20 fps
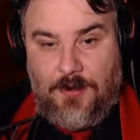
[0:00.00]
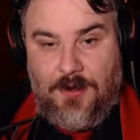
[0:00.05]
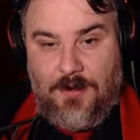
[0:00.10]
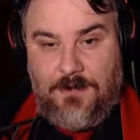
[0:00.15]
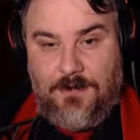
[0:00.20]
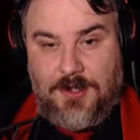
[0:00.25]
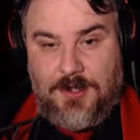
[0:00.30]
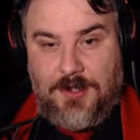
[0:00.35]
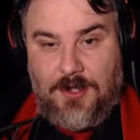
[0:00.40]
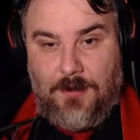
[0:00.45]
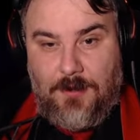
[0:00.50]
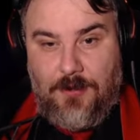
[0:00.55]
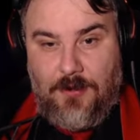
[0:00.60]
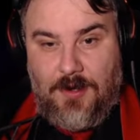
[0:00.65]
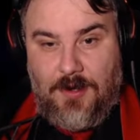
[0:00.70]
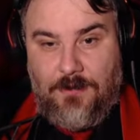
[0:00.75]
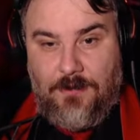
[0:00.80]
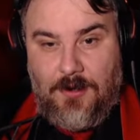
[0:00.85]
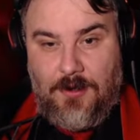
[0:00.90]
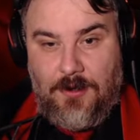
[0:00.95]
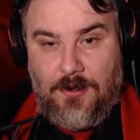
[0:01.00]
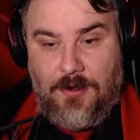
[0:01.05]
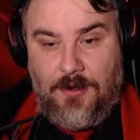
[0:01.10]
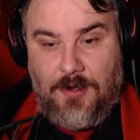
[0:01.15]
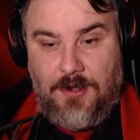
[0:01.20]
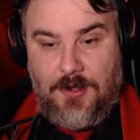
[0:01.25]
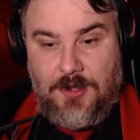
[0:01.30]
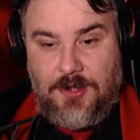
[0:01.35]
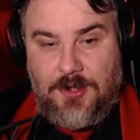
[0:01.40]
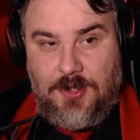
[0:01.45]
have the sniper rifle on.
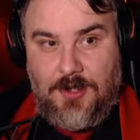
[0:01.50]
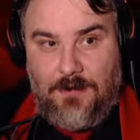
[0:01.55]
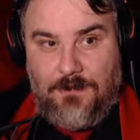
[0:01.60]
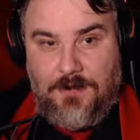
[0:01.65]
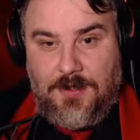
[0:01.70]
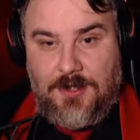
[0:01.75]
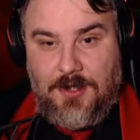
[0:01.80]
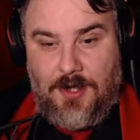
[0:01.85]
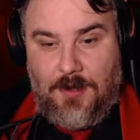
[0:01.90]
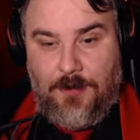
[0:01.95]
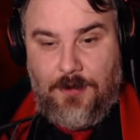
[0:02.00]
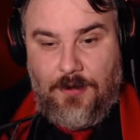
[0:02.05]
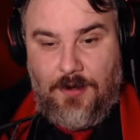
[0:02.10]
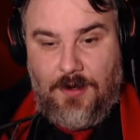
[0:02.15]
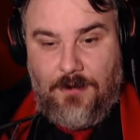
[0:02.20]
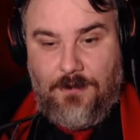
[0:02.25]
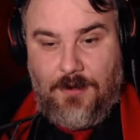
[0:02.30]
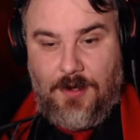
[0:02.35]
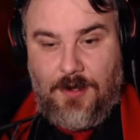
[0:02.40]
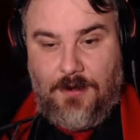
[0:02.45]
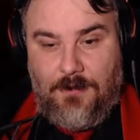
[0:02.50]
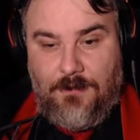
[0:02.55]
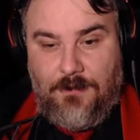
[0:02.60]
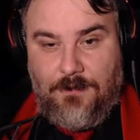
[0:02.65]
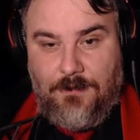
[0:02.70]
So have the sniper rifle off.